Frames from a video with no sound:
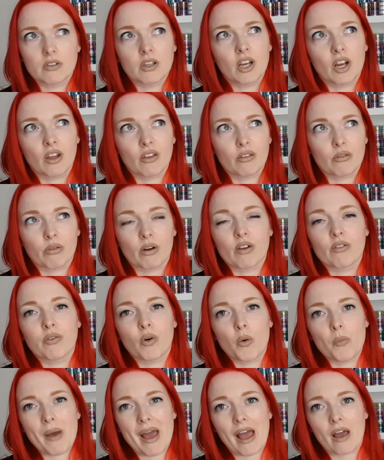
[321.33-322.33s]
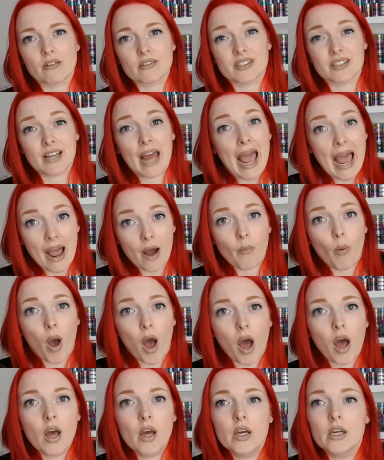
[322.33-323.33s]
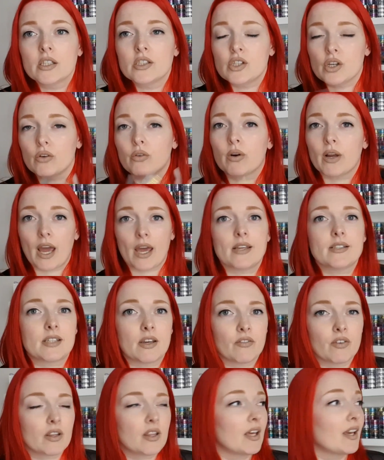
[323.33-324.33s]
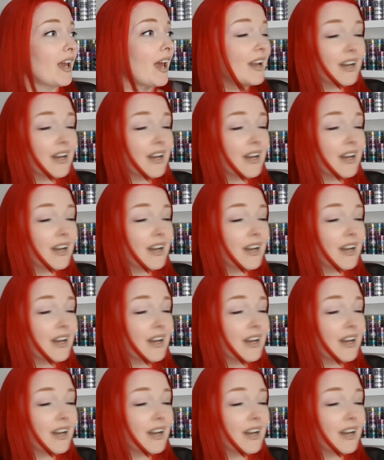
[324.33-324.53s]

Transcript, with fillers: you know three four pounds an hour to create everything.